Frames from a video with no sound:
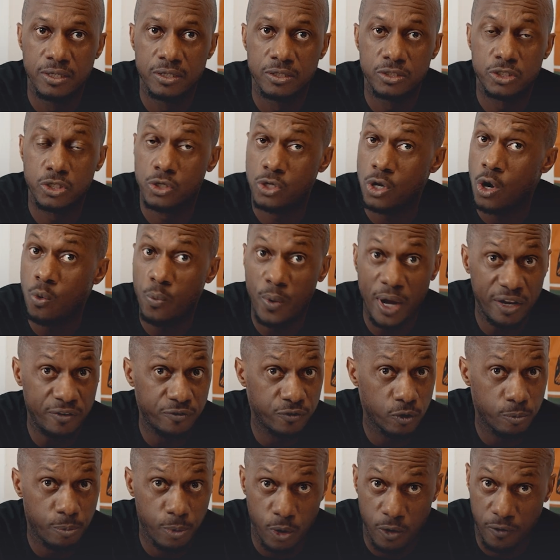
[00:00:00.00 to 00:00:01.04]
So don't wait
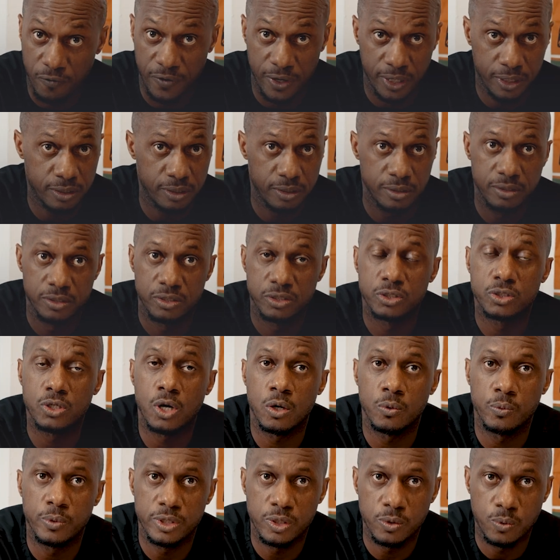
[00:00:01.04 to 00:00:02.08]
for perfect.
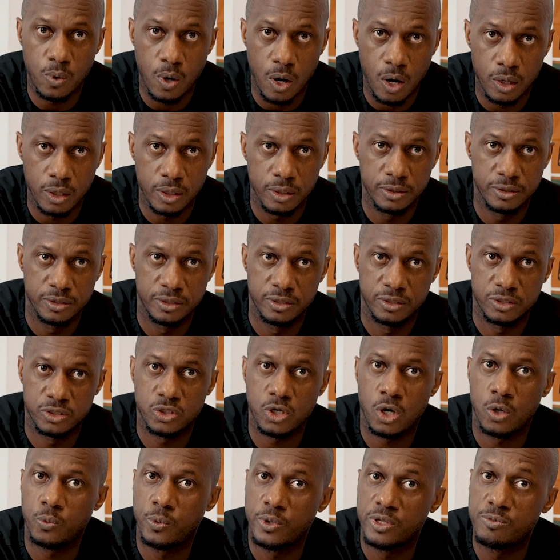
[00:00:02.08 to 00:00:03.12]
Start with a walk,
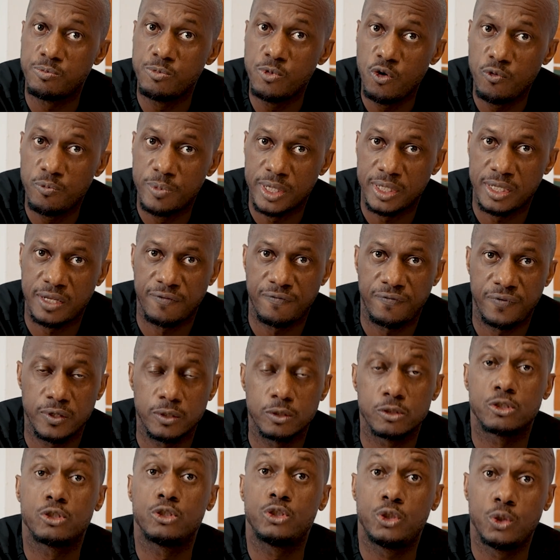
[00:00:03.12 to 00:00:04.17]
start with movement that
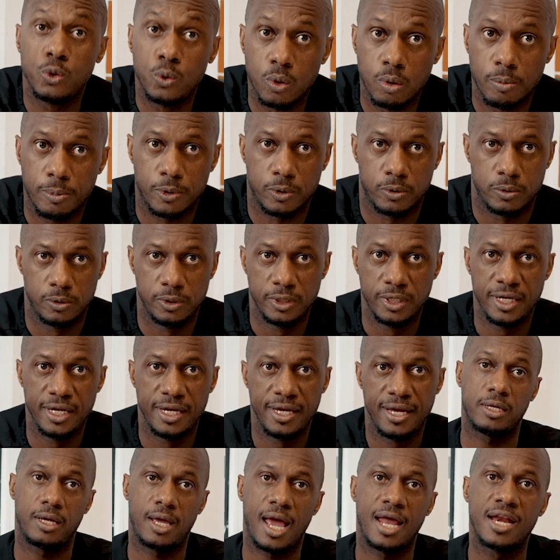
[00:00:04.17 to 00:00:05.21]
feels doable.
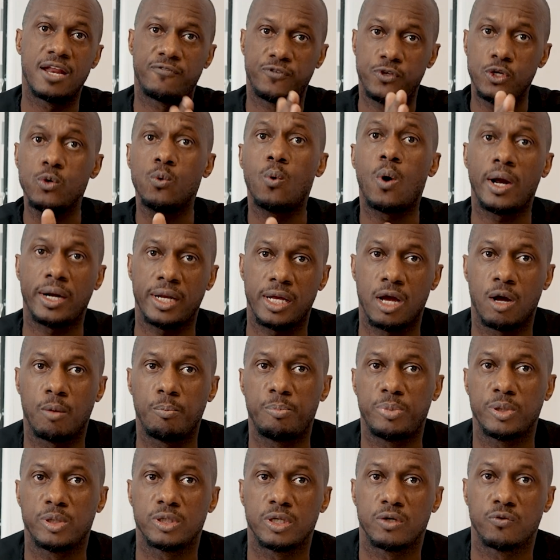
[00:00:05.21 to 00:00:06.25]
And if you want
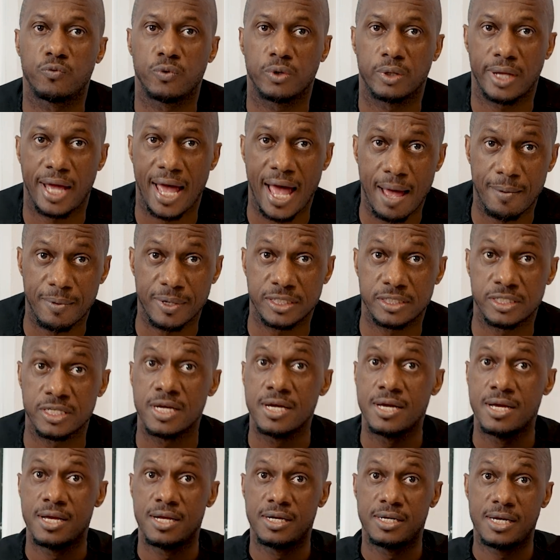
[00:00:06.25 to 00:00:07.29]
help building real habits,
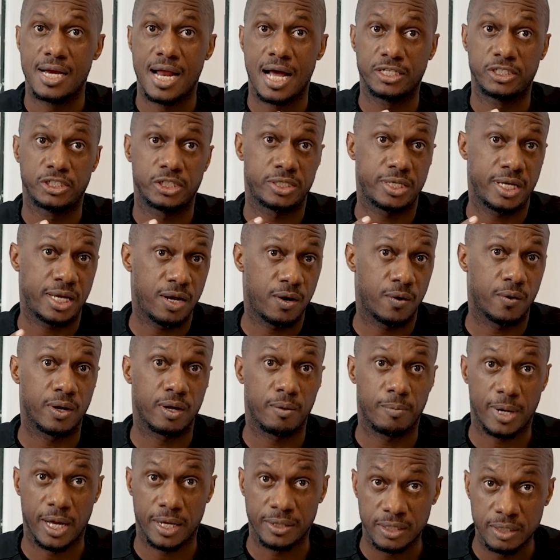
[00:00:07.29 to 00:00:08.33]
not just hearing
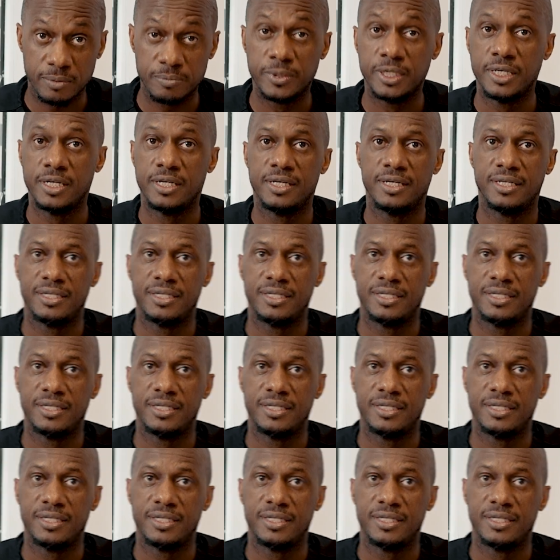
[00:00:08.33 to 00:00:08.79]
about them.